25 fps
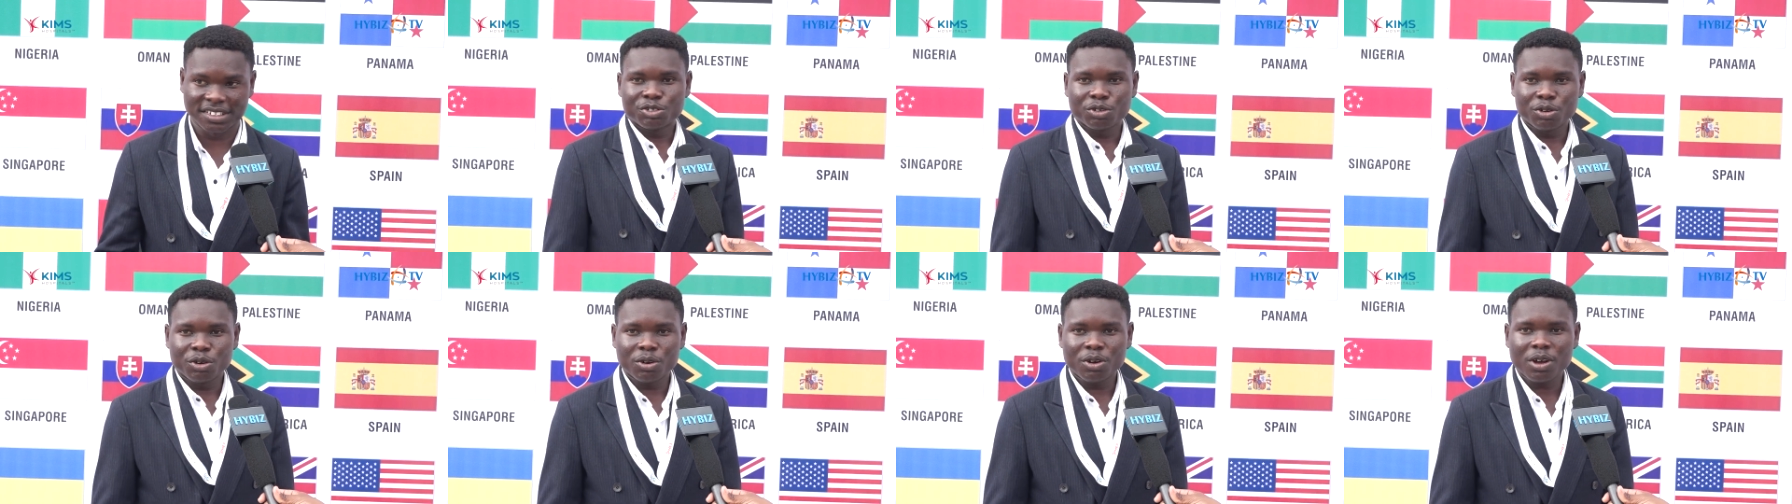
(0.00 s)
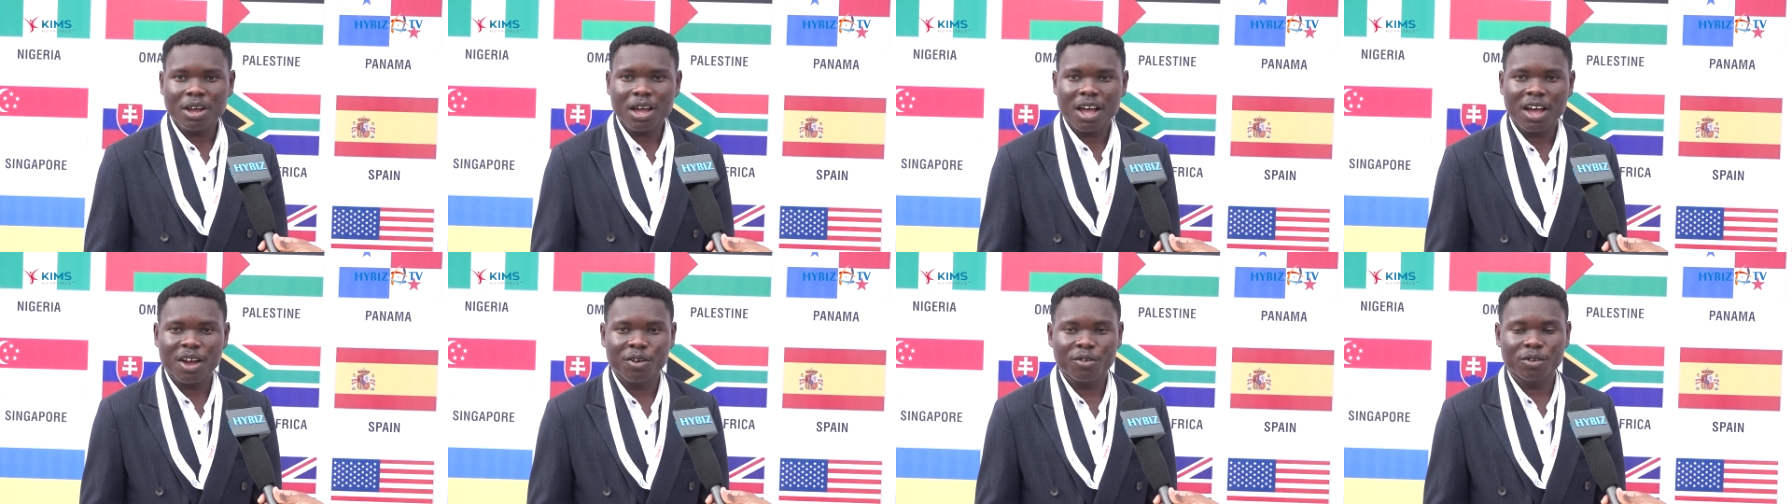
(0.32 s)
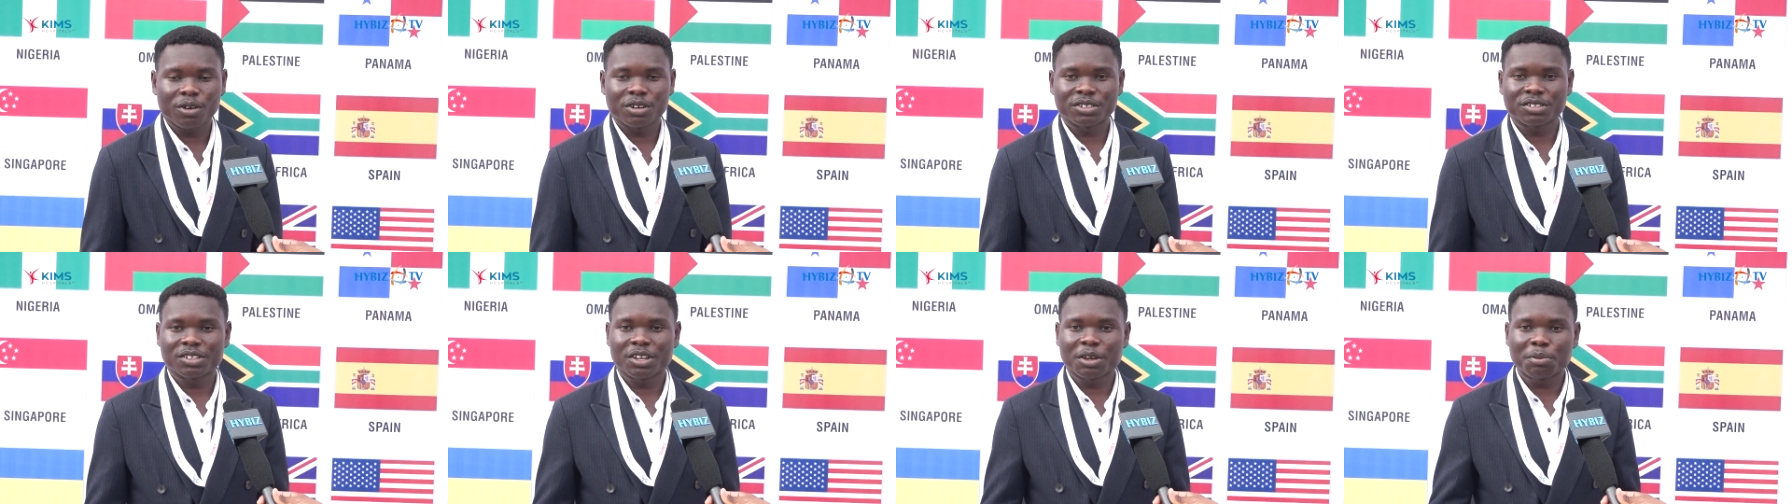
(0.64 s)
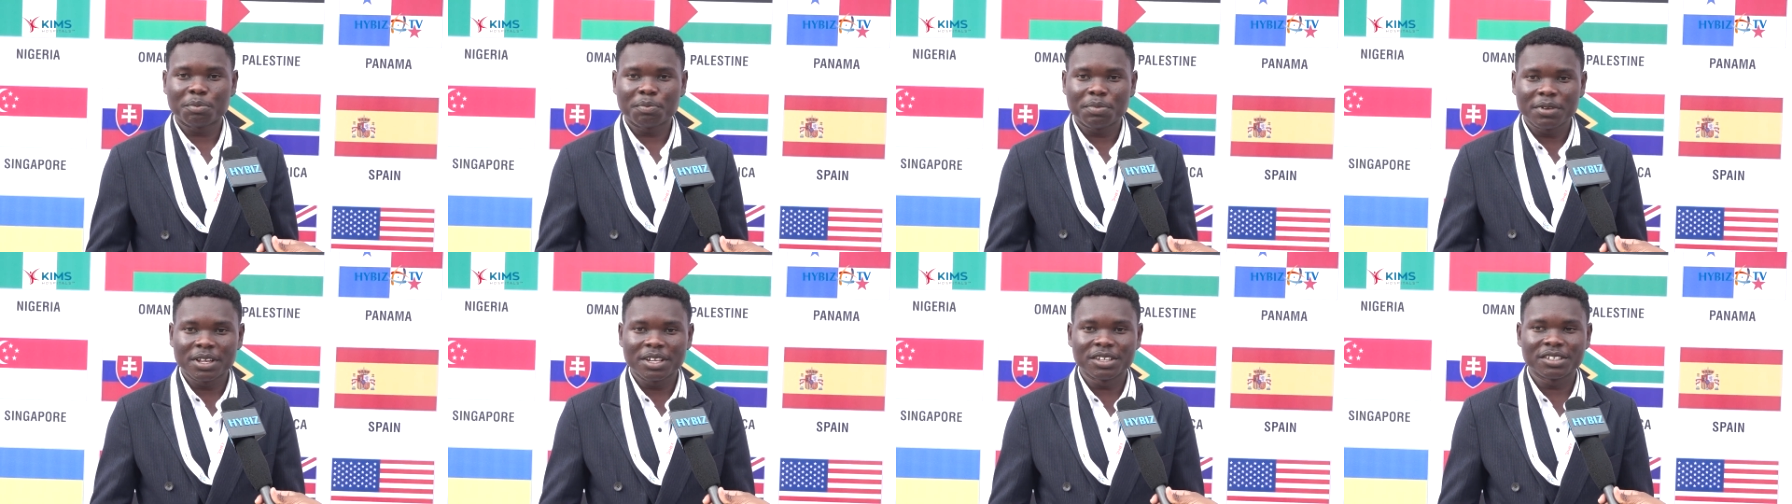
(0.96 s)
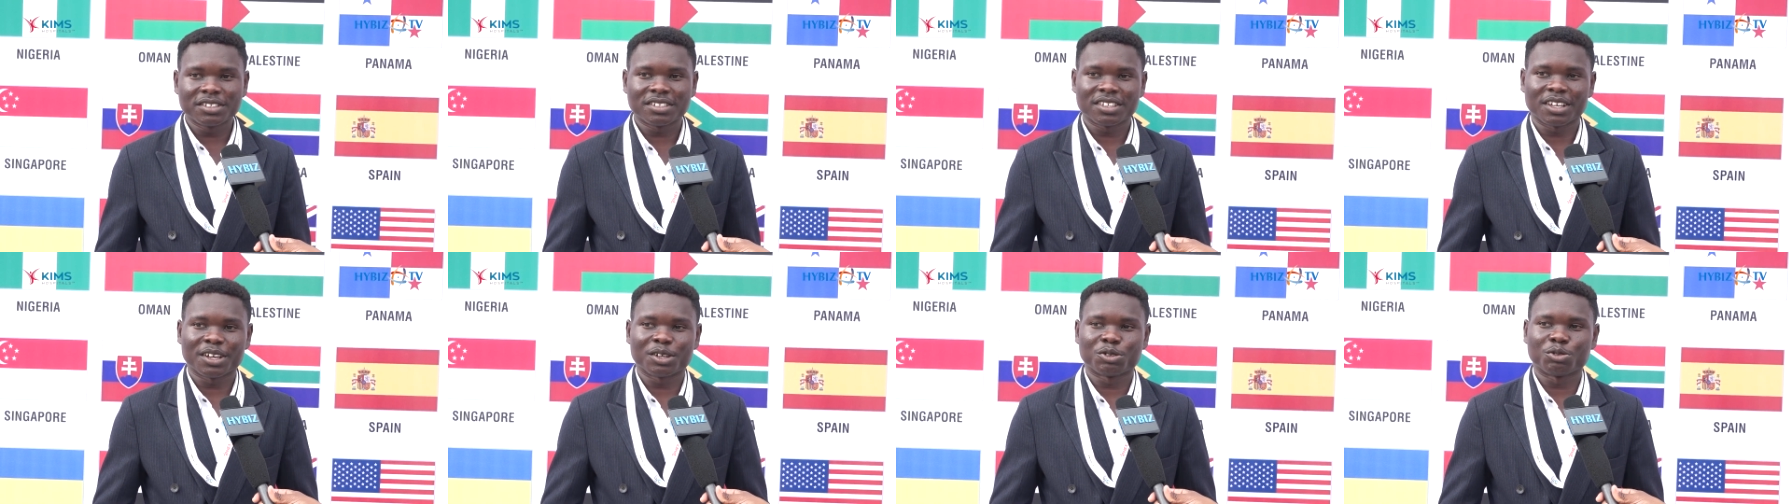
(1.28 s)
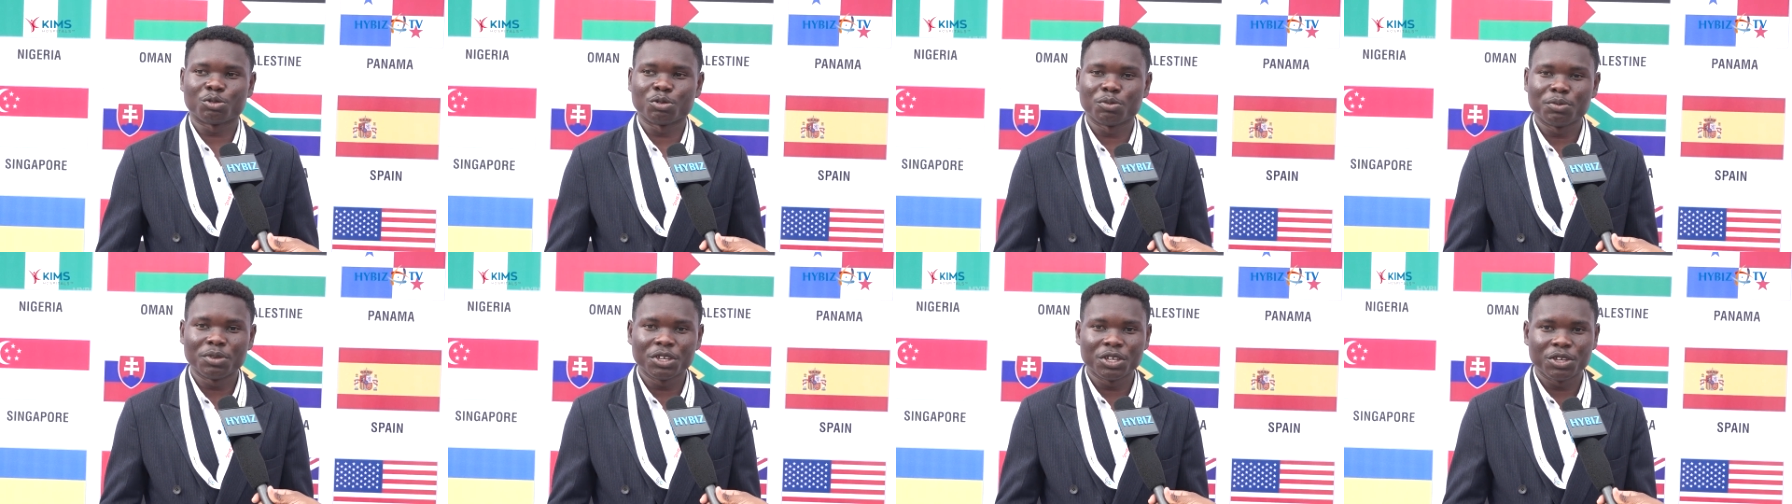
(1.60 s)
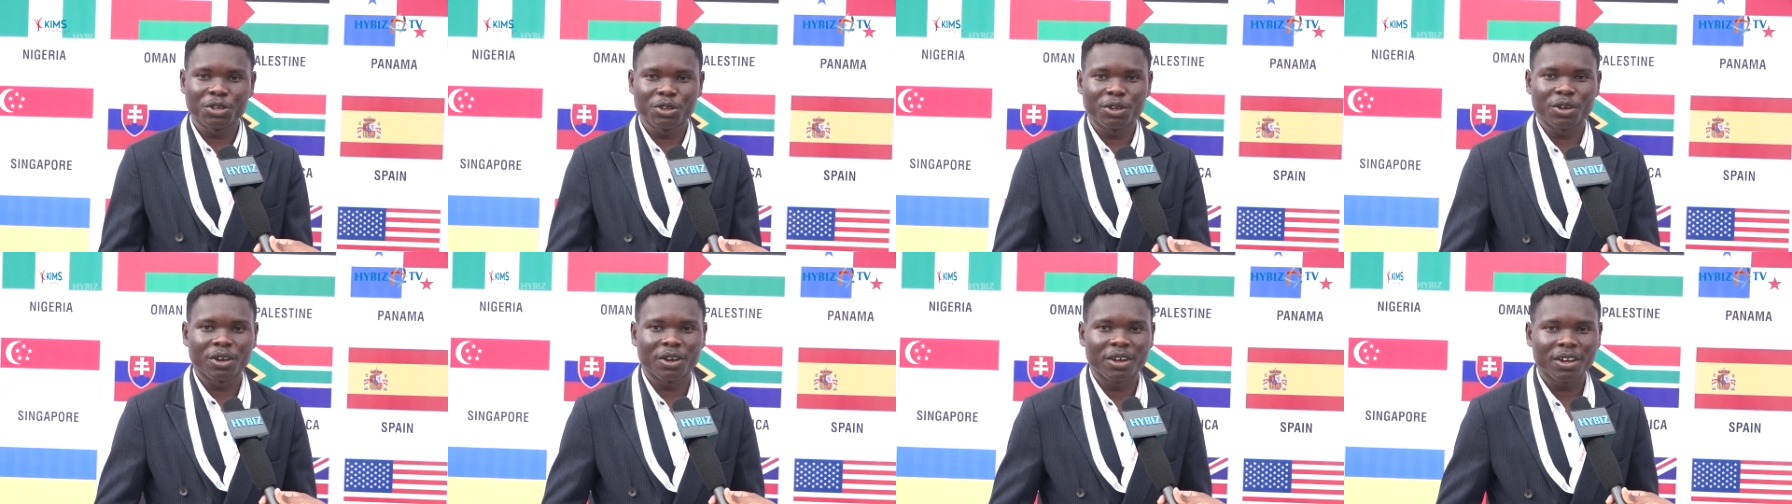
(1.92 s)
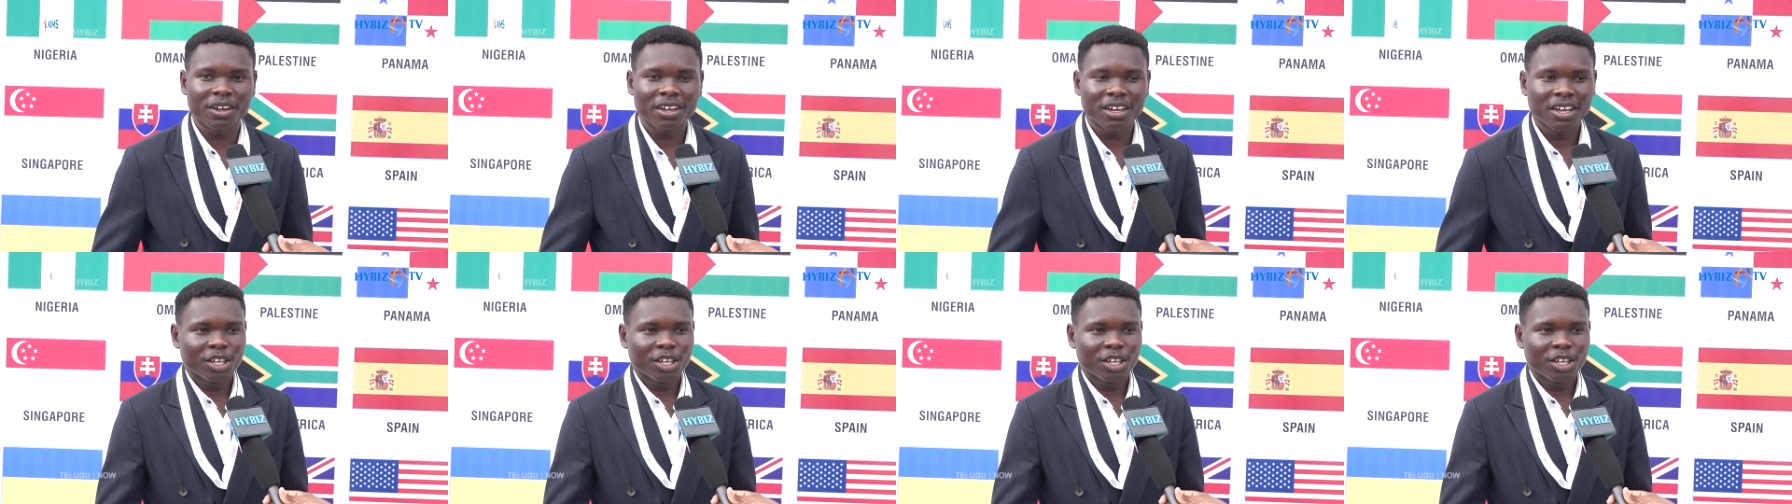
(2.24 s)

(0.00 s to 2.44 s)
So I was uh, pleased uh, to be here.